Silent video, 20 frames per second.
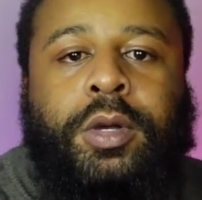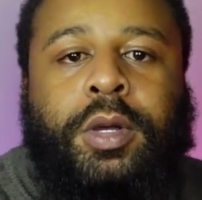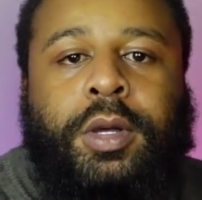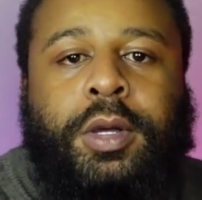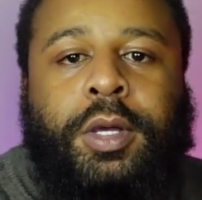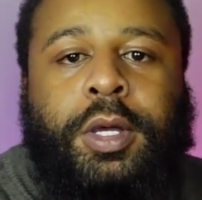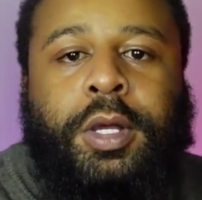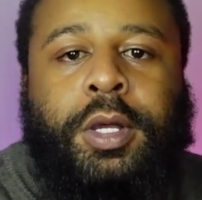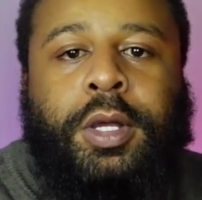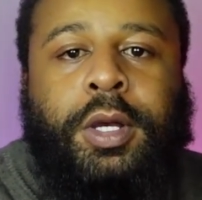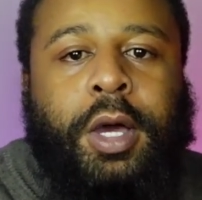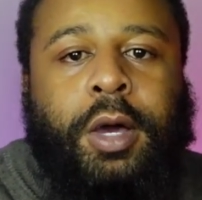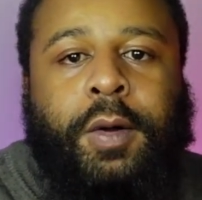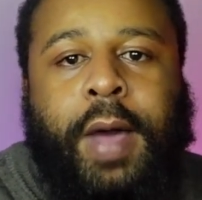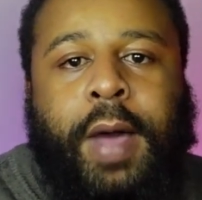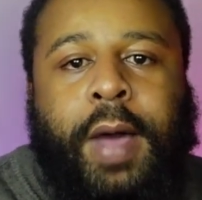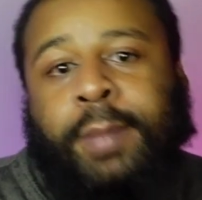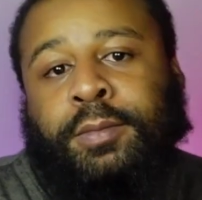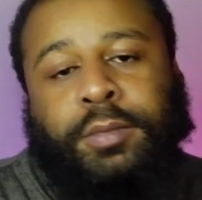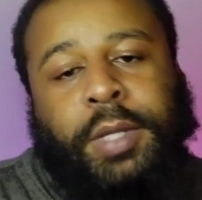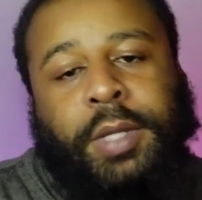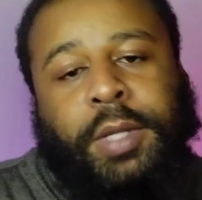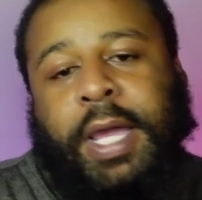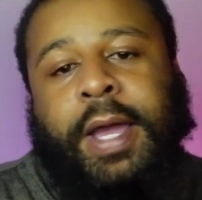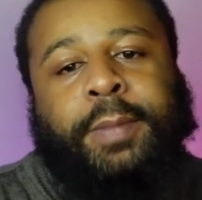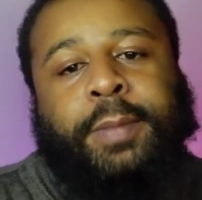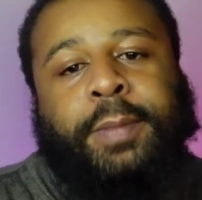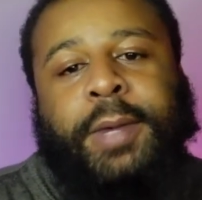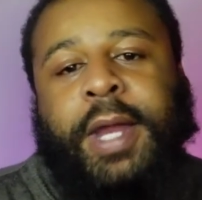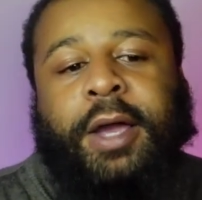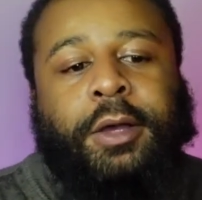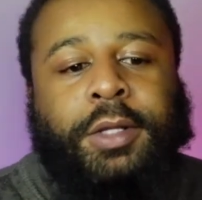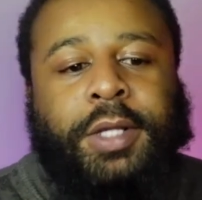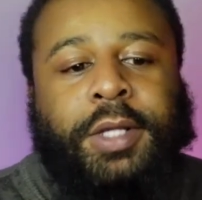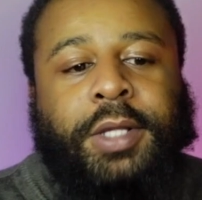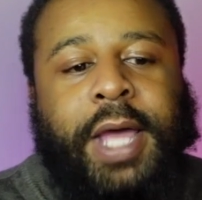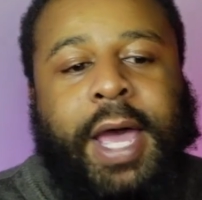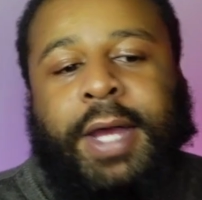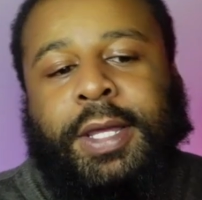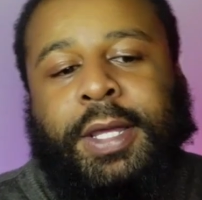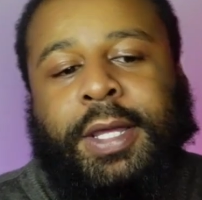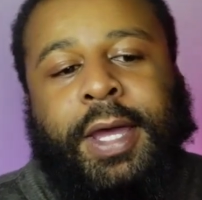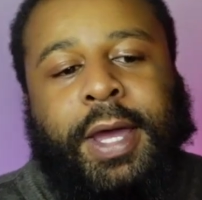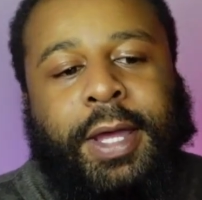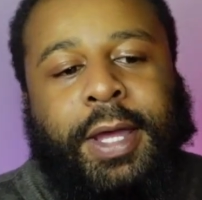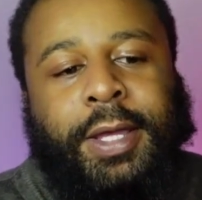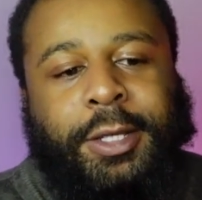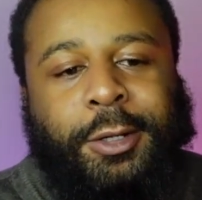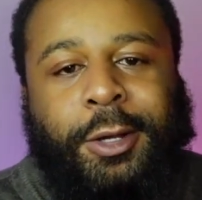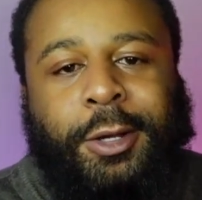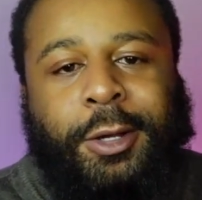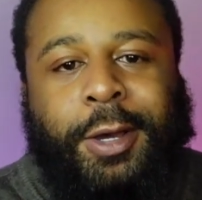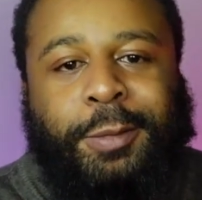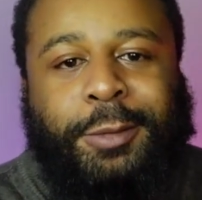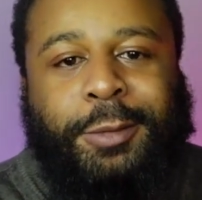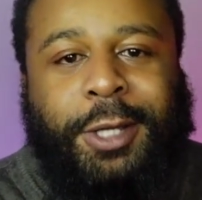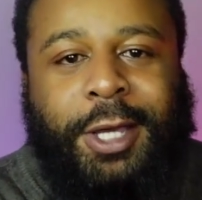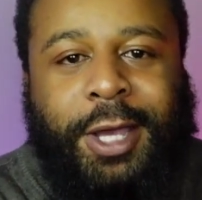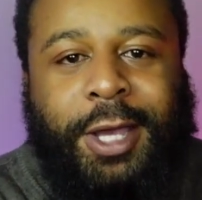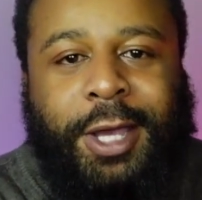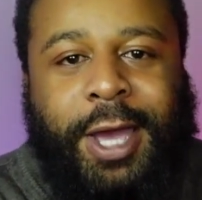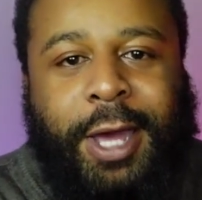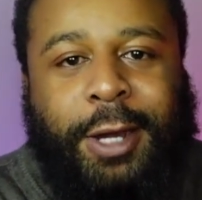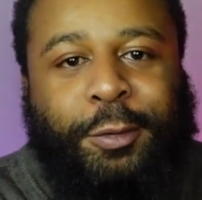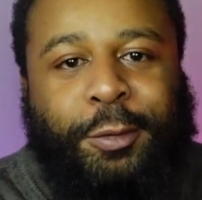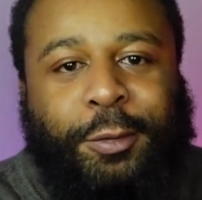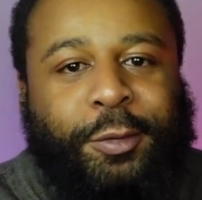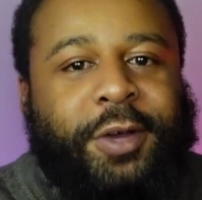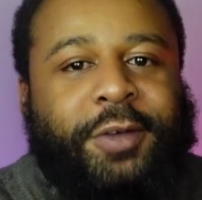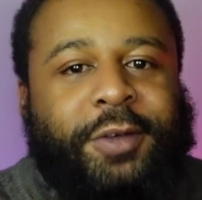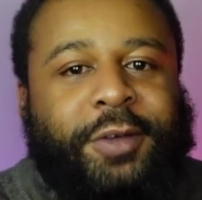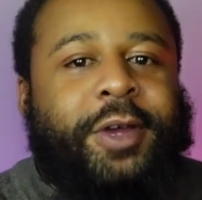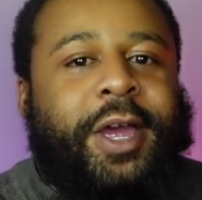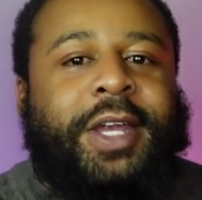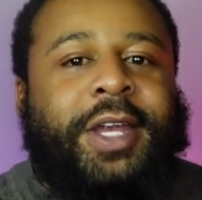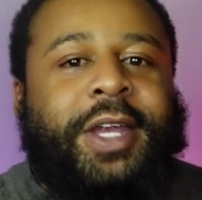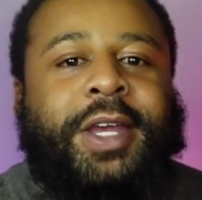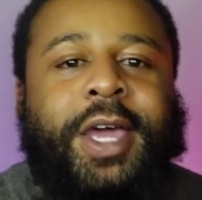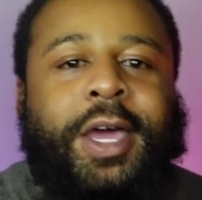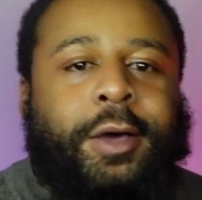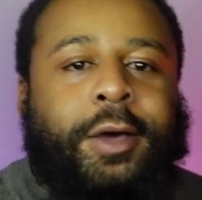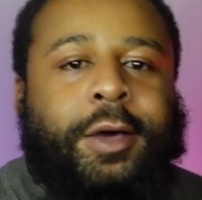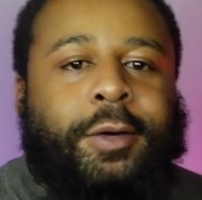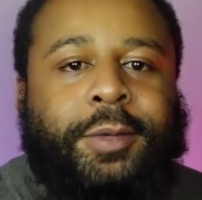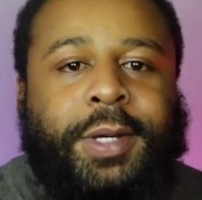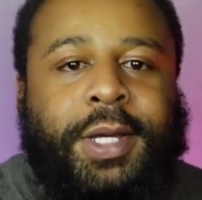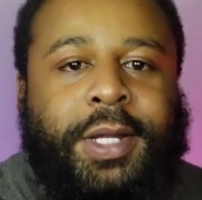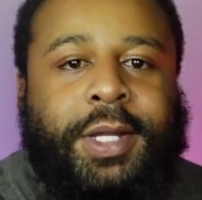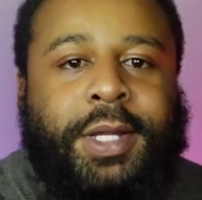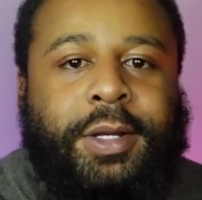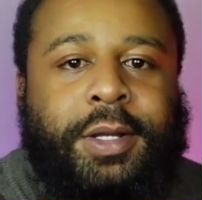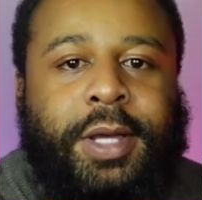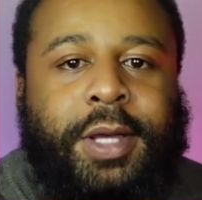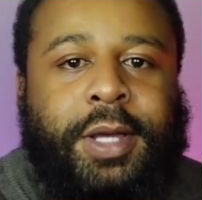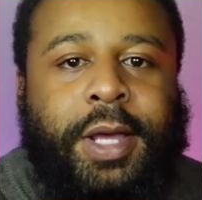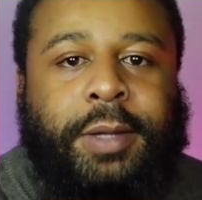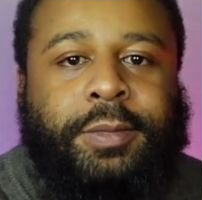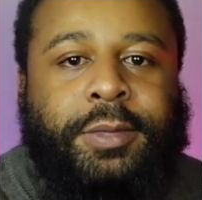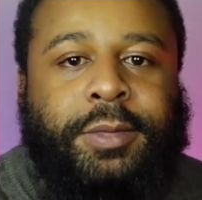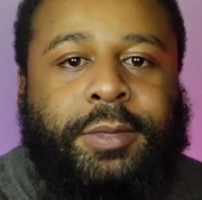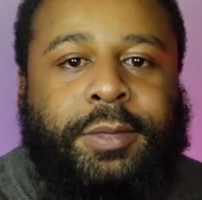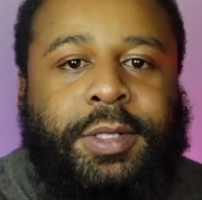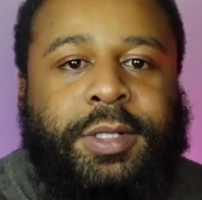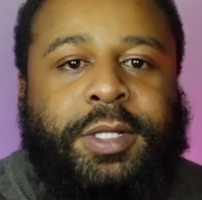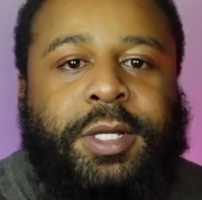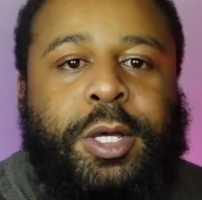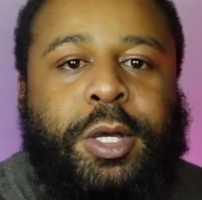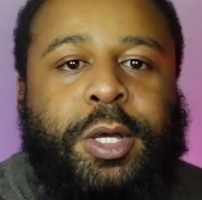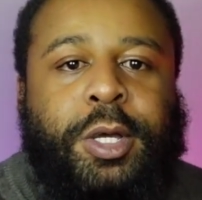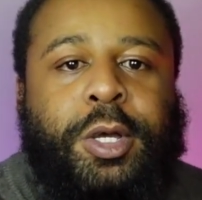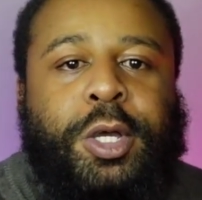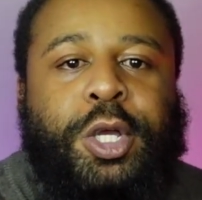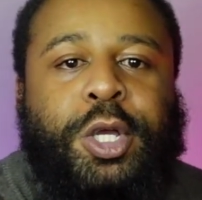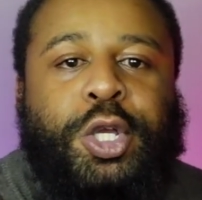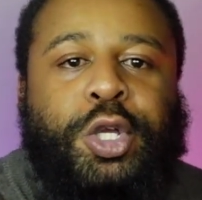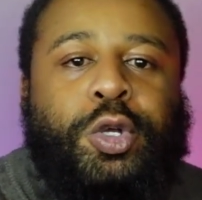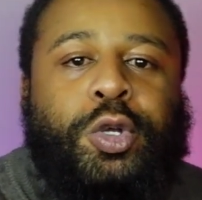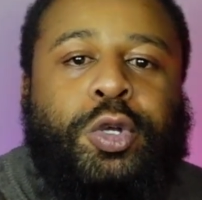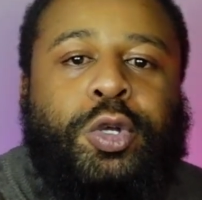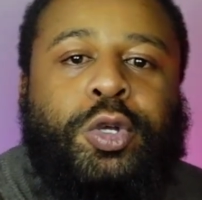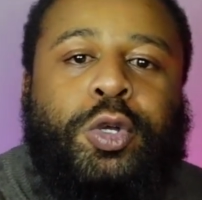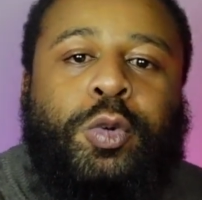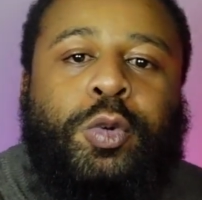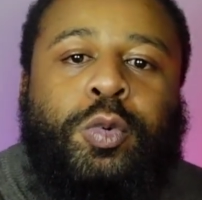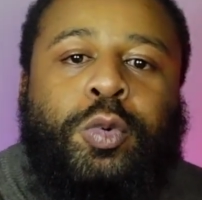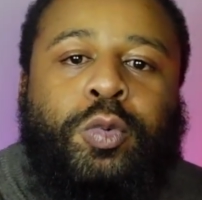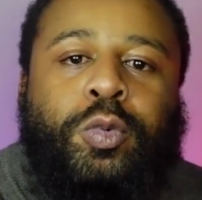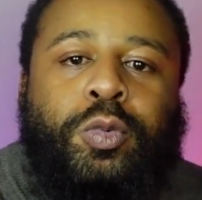I'm not gonna lie to y'all. I'm looking kind of rough right now, but you